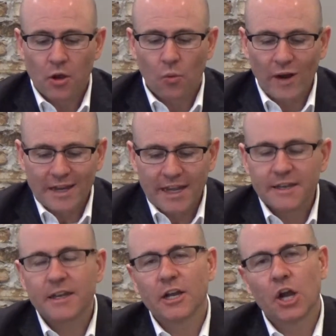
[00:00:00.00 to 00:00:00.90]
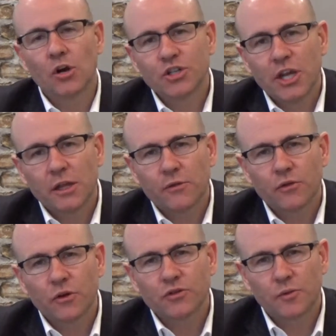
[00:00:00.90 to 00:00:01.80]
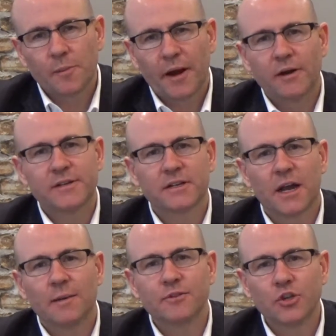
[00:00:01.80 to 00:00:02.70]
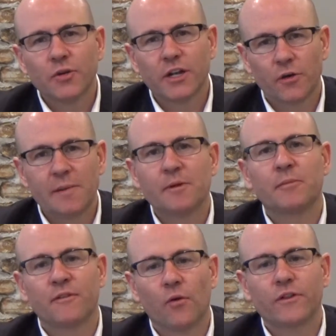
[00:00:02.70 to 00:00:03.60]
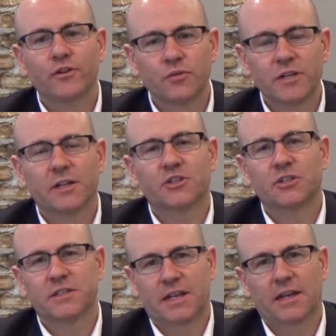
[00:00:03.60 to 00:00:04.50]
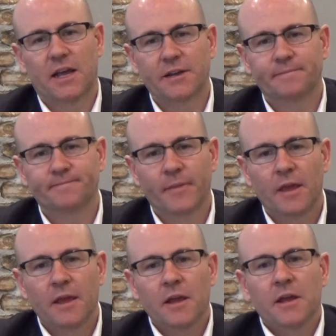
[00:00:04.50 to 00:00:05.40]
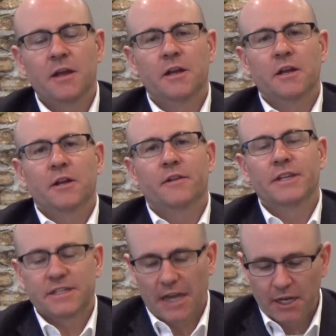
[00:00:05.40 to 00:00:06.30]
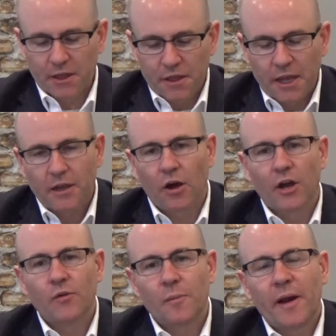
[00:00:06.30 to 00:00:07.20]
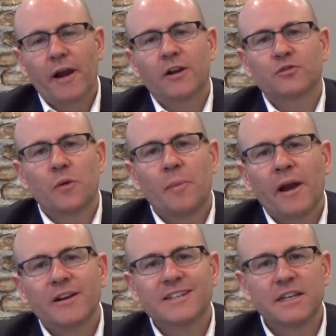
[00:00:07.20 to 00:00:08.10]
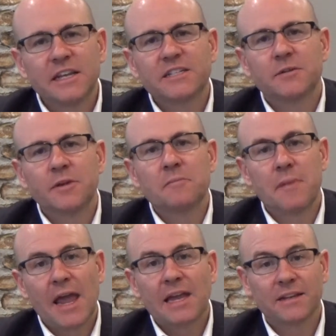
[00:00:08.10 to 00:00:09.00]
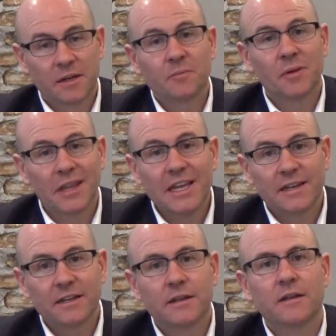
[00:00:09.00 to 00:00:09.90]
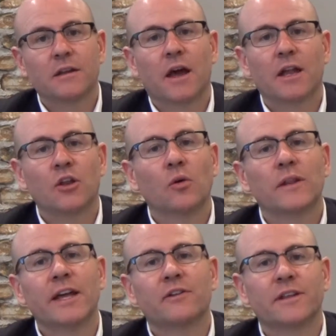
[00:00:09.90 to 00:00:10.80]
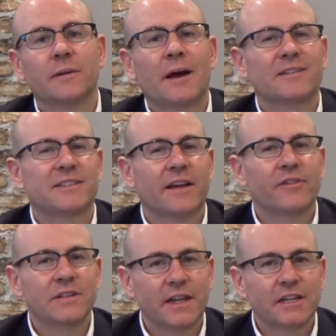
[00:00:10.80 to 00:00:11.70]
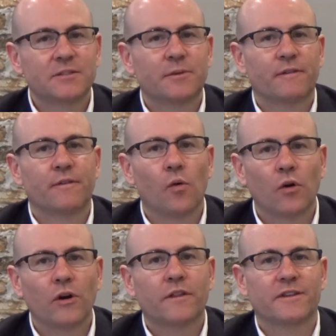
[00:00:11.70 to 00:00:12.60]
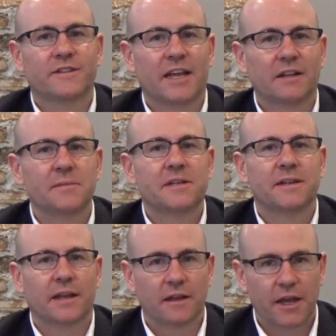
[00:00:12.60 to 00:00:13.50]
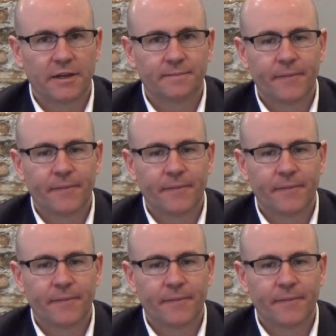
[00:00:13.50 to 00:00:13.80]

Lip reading: We need to negotiate through those repairs and come to an agreement before the due diligence deadline. The second thing on repairs need to be made, completed, no later than about 7 days before the settlement deadline.